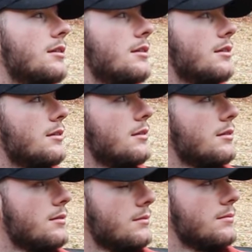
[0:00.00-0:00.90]

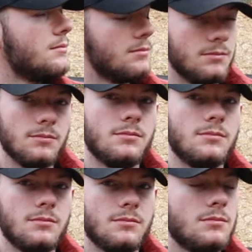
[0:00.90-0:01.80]

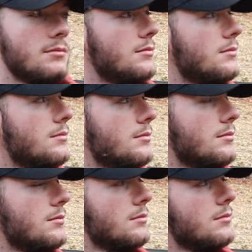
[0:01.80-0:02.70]

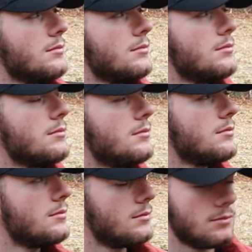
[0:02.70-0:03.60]

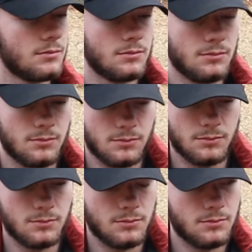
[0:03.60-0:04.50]

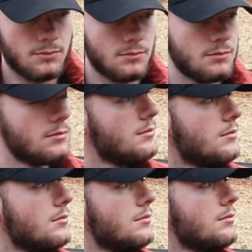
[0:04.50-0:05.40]

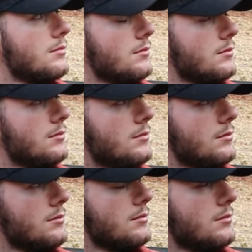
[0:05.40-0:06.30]

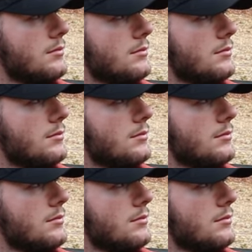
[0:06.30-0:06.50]
(not speaking)